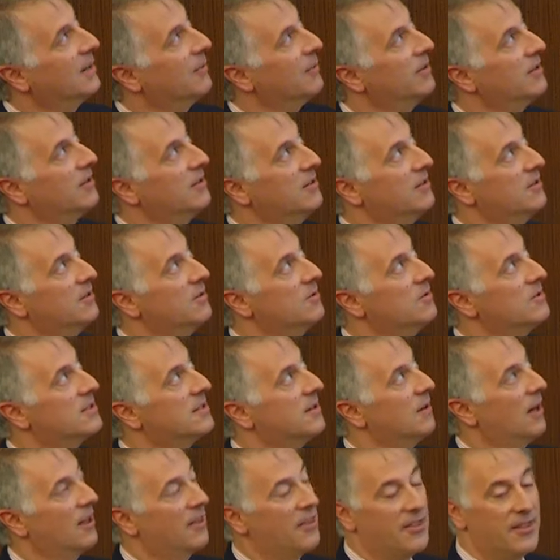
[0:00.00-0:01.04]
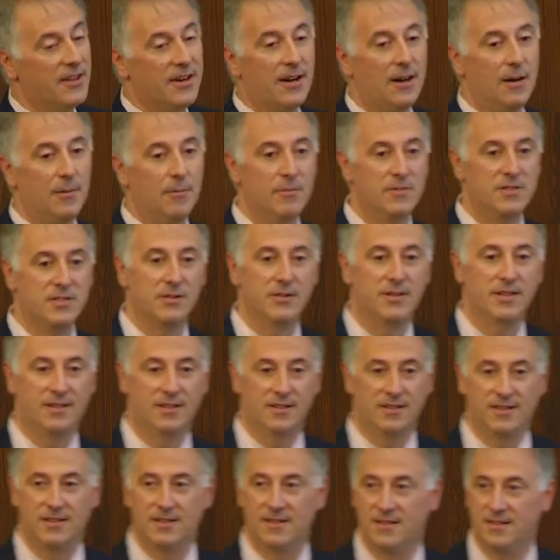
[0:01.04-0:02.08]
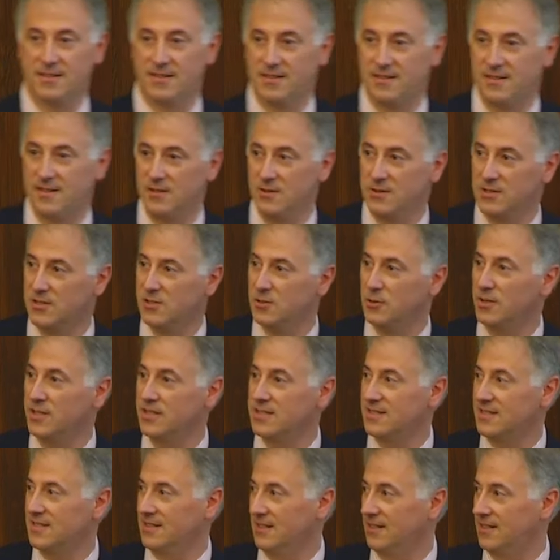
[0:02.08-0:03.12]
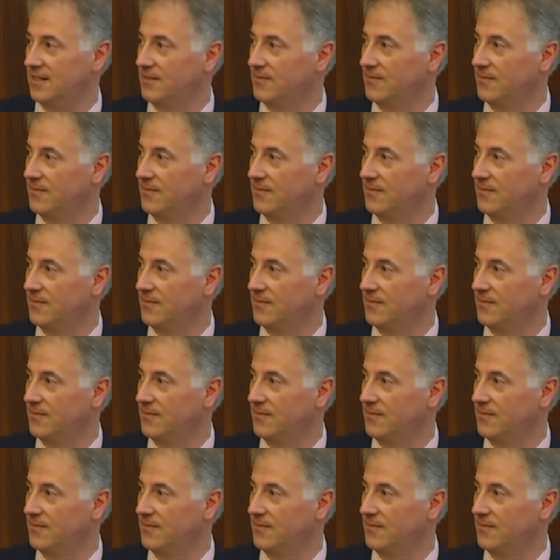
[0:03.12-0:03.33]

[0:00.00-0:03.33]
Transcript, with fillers: able to use a thumb so he could use a joystick.